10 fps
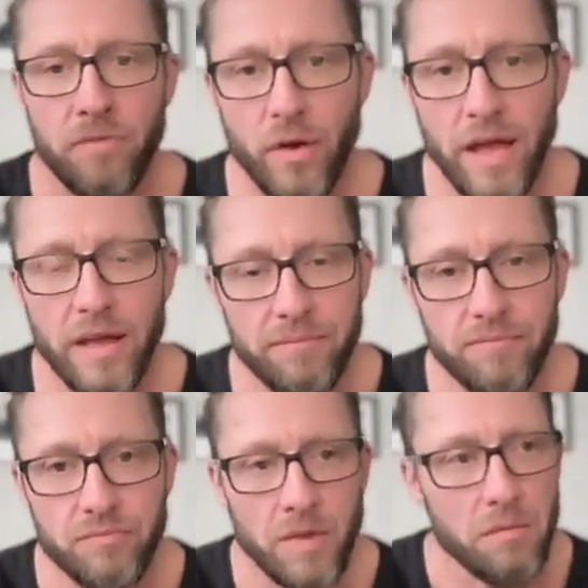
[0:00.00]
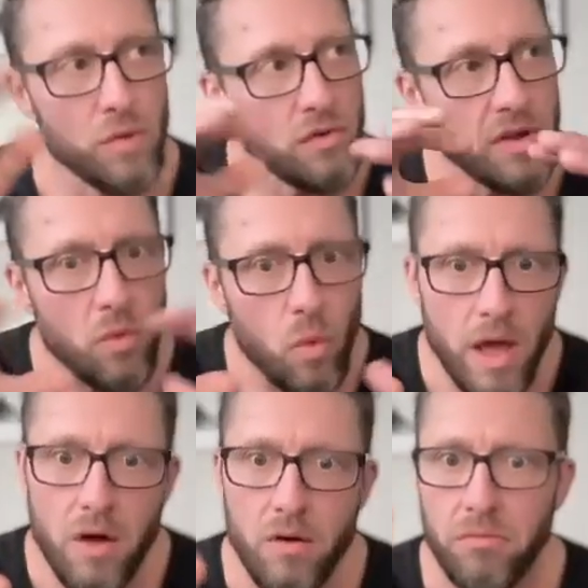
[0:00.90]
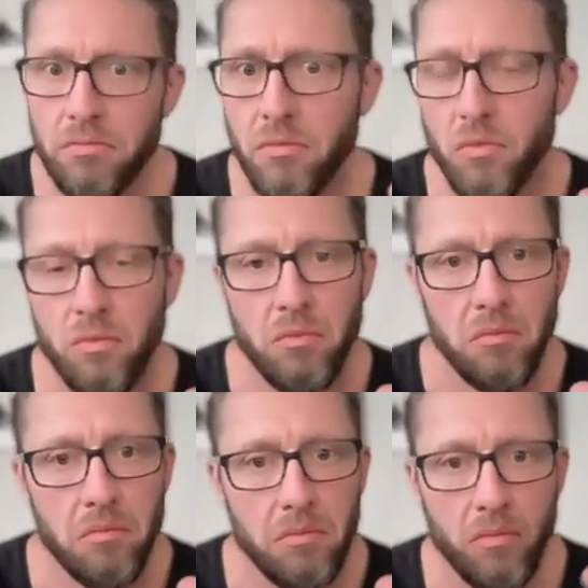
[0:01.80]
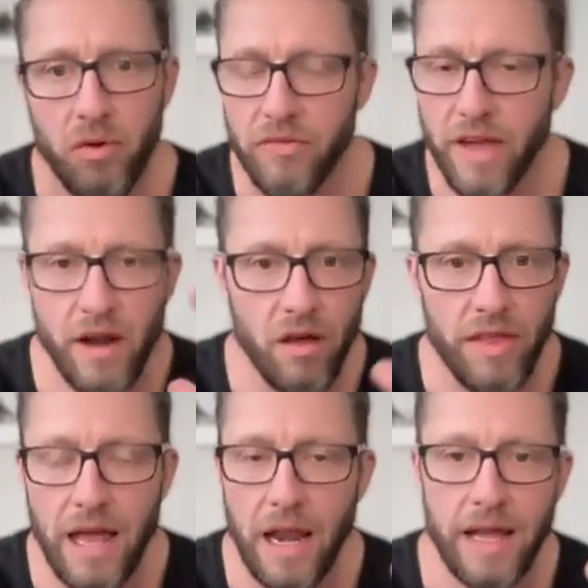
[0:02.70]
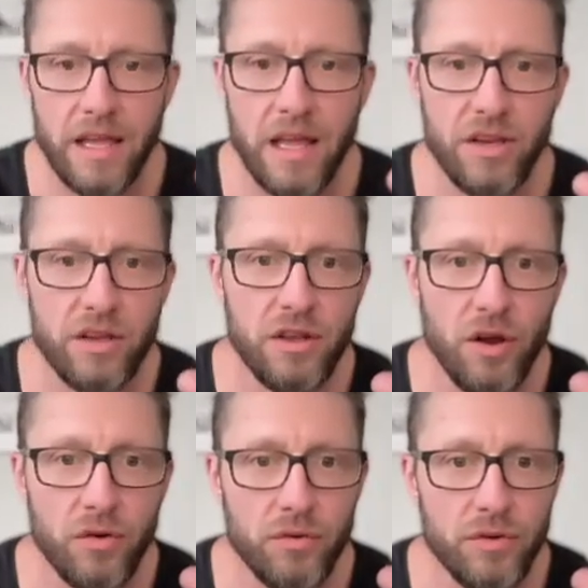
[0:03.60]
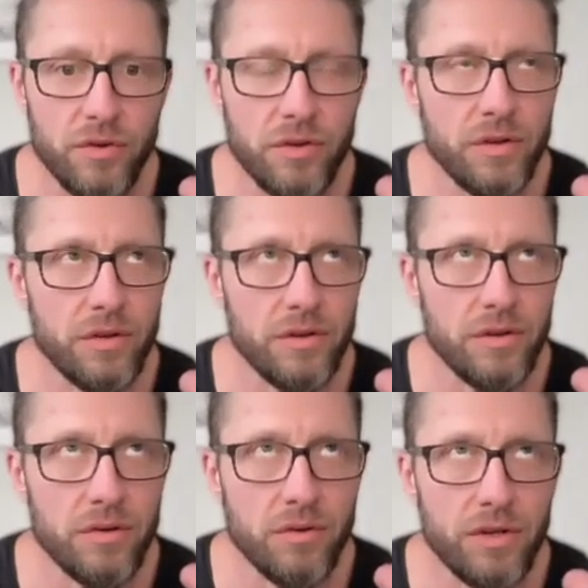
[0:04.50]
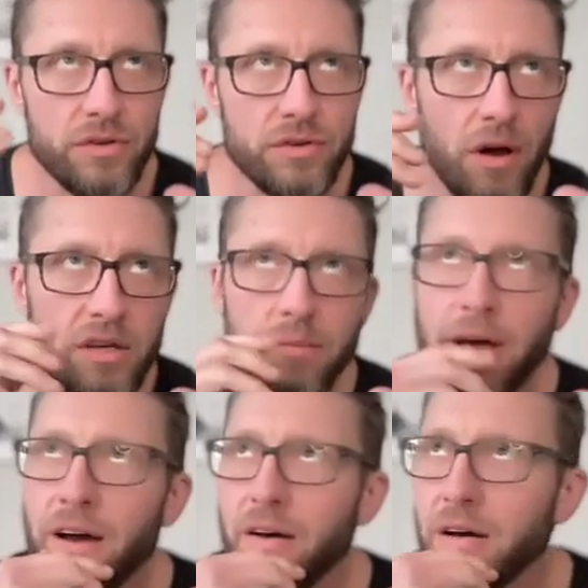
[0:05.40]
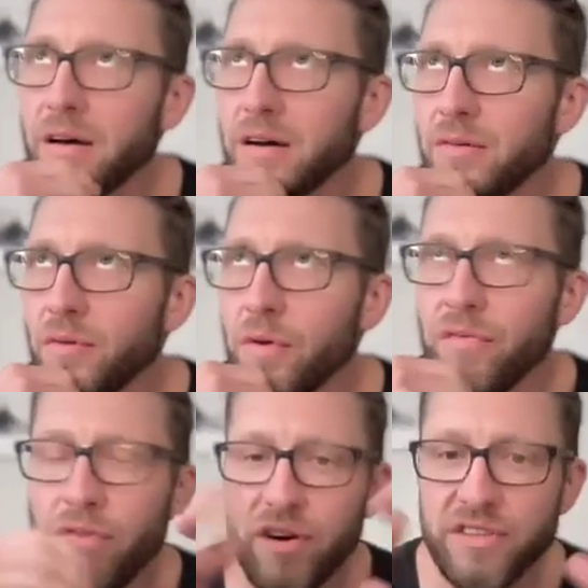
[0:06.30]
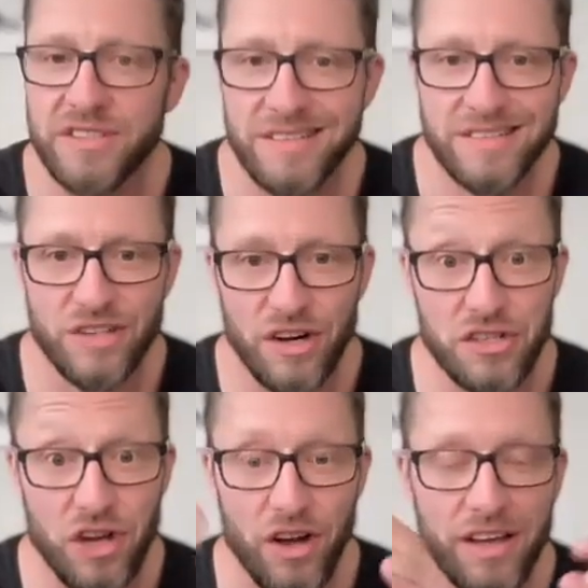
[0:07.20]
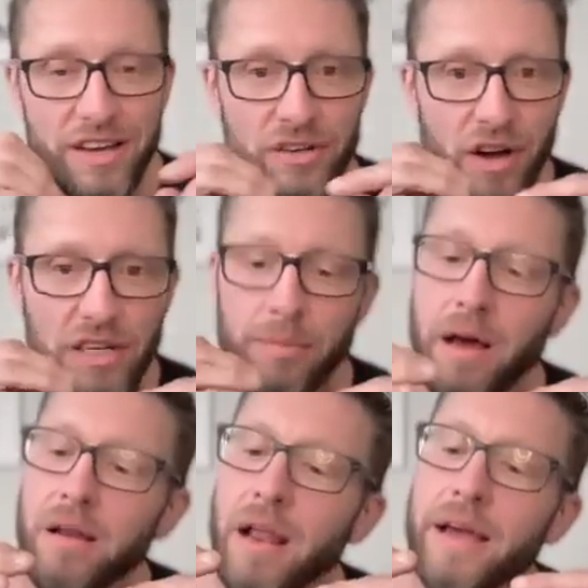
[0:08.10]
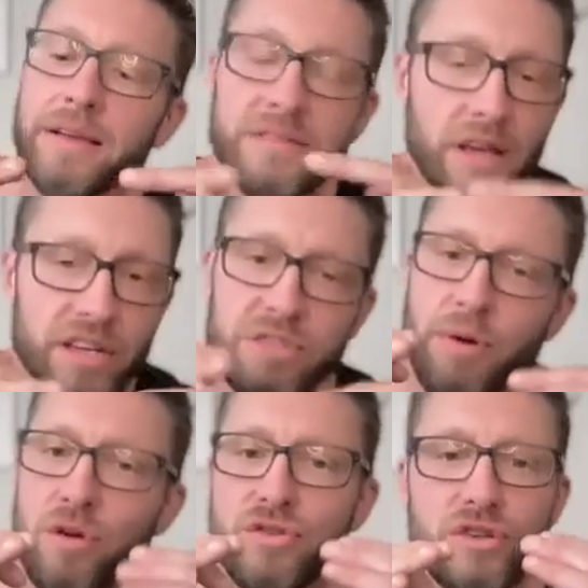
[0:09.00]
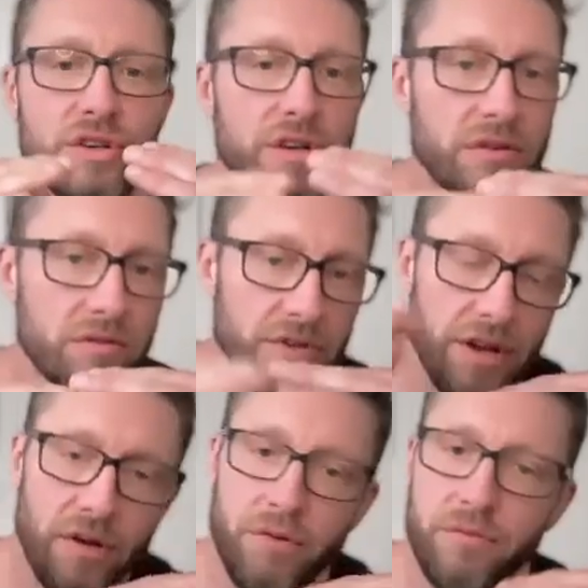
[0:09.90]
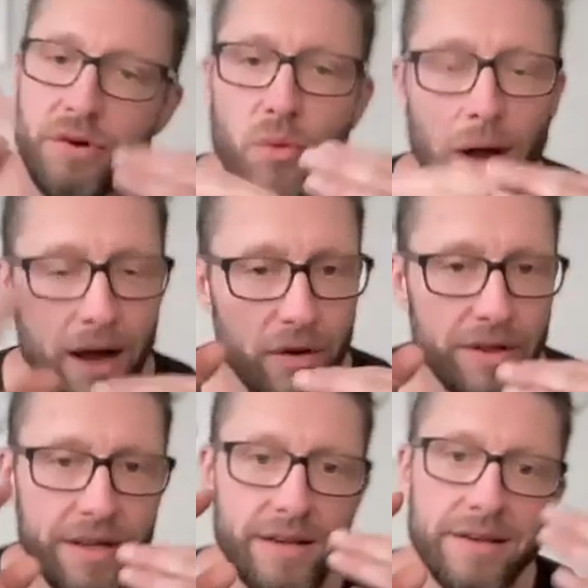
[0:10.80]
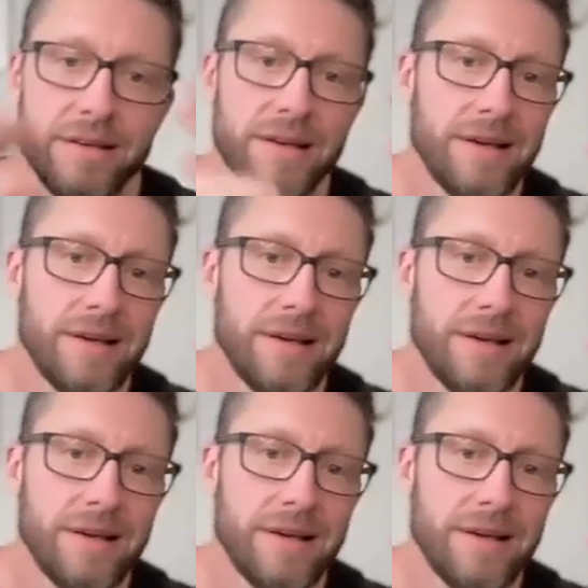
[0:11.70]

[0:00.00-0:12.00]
Okay, moving well, we've got all that, like, and when you talked about, when we first started talking, you talked about like sun exposure, rewilding,